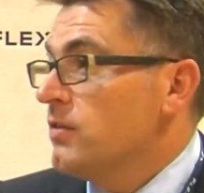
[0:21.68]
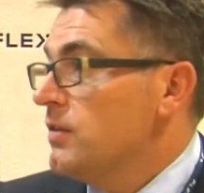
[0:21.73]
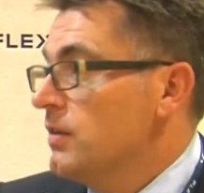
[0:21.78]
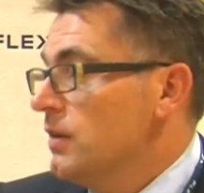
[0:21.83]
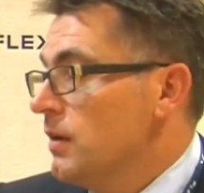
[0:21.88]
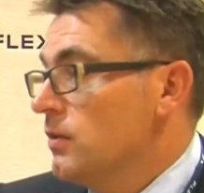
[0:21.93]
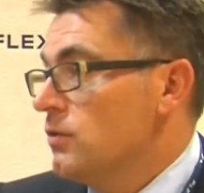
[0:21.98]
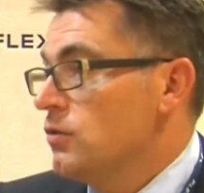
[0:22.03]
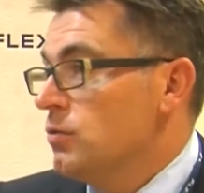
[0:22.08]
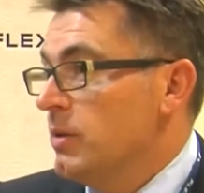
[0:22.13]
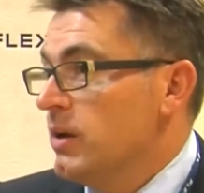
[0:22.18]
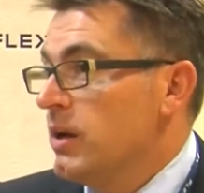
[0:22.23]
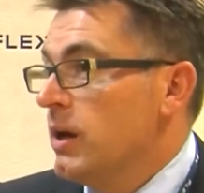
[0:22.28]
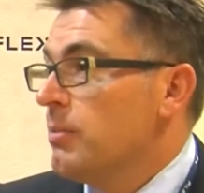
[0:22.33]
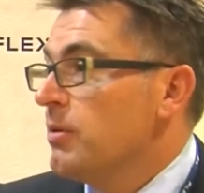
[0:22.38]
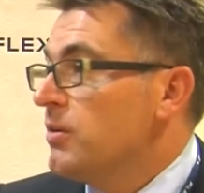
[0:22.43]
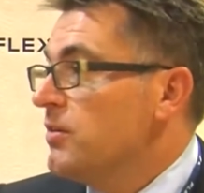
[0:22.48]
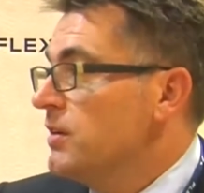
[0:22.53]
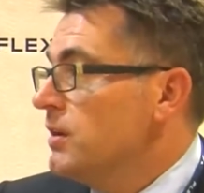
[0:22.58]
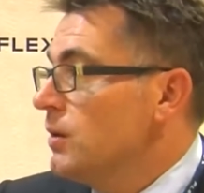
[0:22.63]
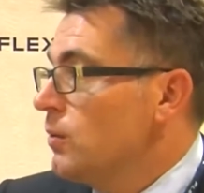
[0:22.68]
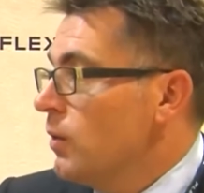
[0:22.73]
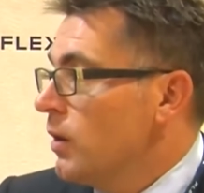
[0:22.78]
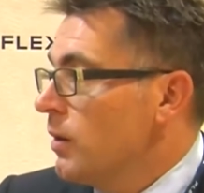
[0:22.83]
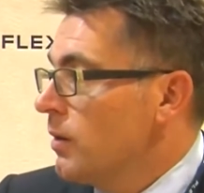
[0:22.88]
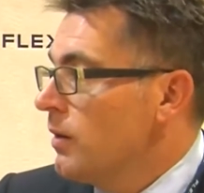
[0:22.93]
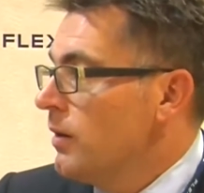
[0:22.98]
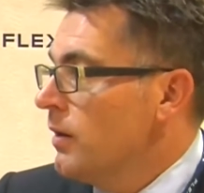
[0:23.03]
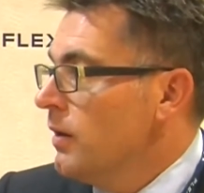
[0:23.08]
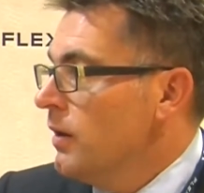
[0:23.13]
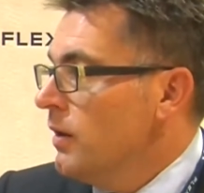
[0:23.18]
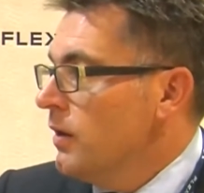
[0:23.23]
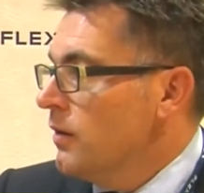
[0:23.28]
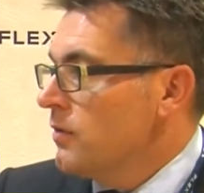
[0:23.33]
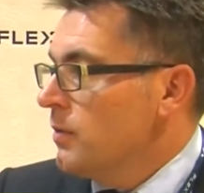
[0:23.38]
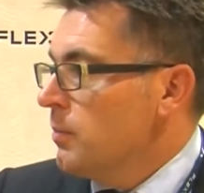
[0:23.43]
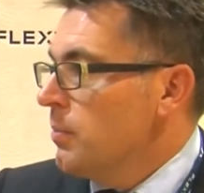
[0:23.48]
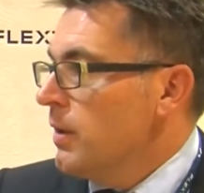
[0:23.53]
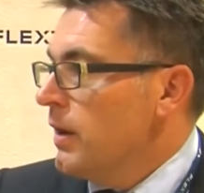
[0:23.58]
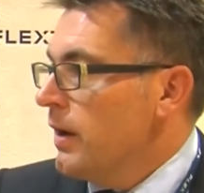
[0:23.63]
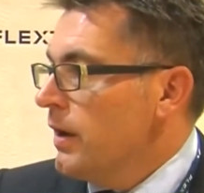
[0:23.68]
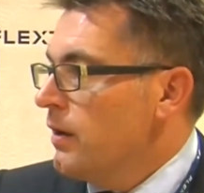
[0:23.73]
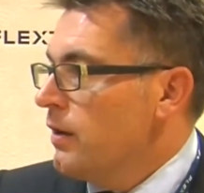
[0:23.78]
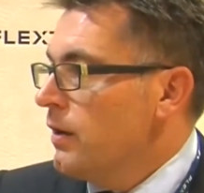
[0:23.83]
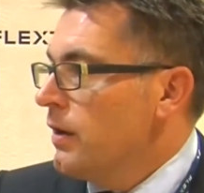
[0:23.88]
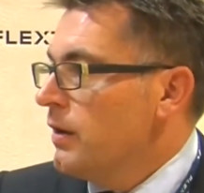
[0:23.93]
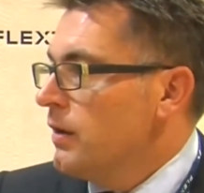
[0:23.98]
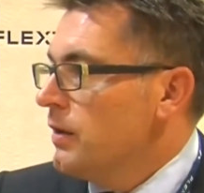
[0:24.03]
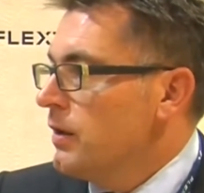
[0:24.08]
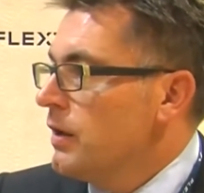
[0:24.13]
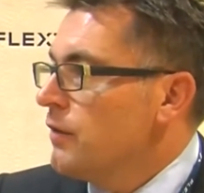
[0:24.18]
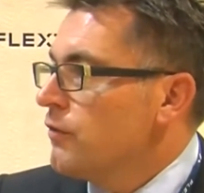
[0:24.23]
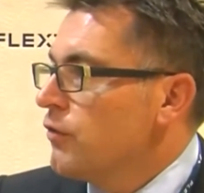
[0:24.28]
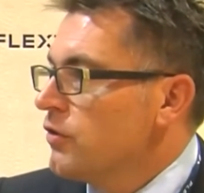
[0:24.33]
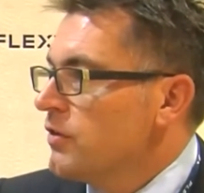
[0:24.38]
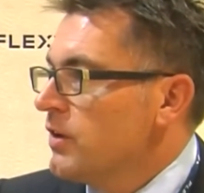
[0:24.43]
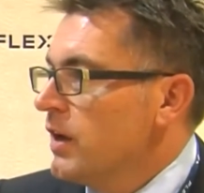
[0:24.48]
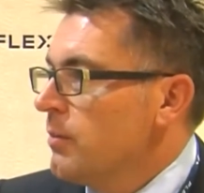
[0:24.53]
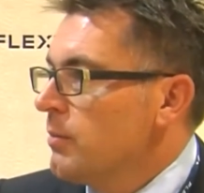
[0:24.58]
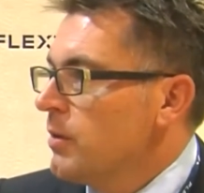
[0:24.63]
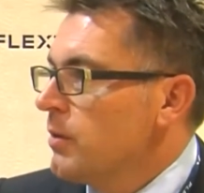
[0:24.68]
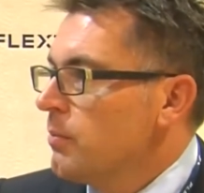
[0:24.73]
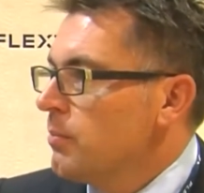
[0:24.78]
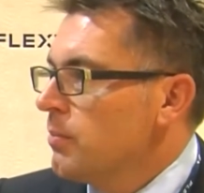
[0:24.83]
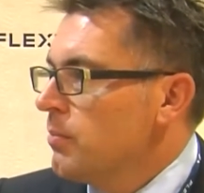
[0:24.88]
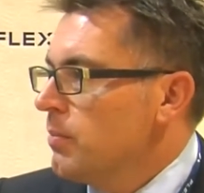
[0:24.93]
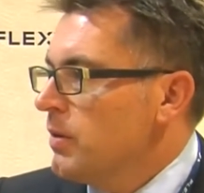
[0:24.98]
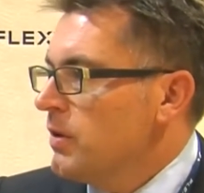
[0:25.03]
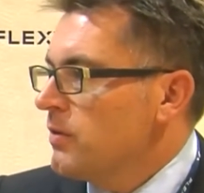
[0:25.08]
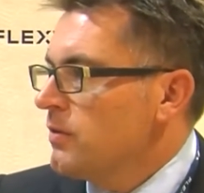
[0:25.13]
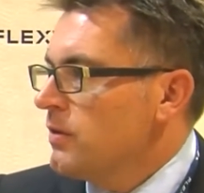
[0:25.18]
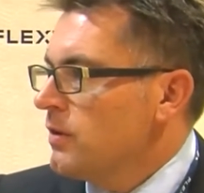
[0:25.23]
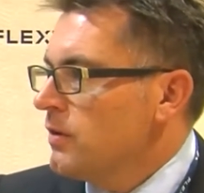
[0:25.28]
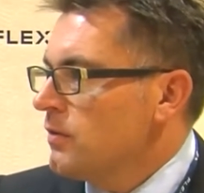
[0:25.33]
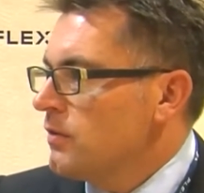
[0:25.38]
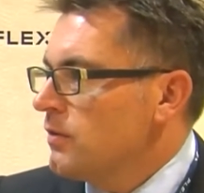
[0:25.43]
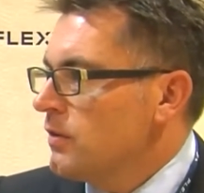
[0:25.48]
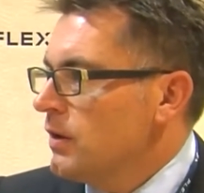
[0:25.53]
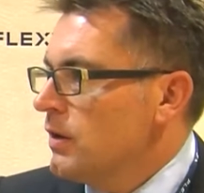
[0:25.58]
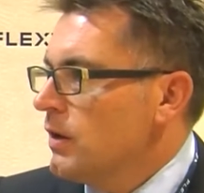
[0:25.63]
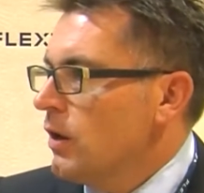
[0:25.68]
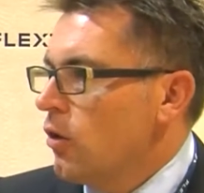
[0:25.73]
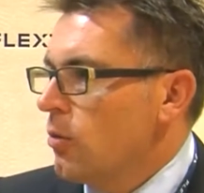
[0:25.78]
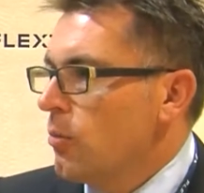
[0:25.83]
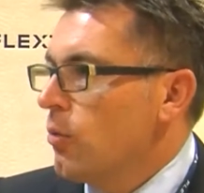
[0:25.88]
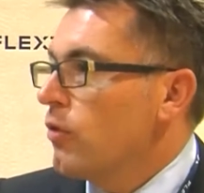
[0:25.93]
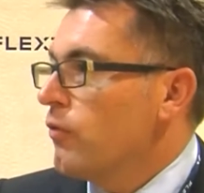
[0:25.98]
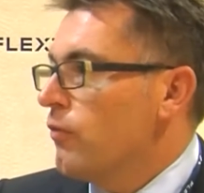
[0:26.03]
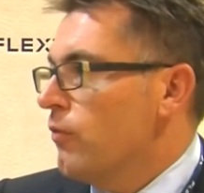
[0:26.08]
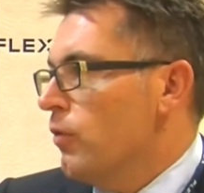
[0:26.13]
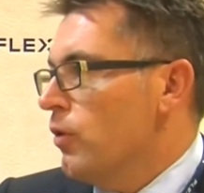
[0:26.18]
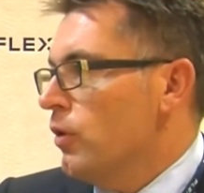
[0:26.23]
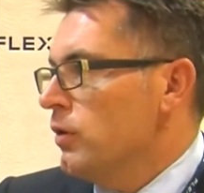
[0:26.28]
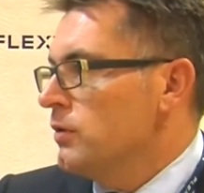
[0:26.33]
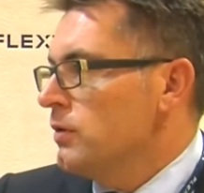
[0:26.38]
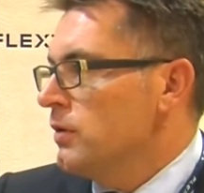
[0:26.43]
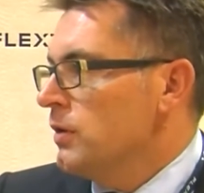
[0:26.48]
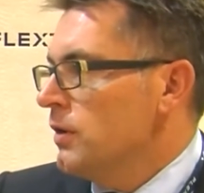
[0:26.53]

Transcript: to become a tier 1 supplier in the infotainment business in the automotive world.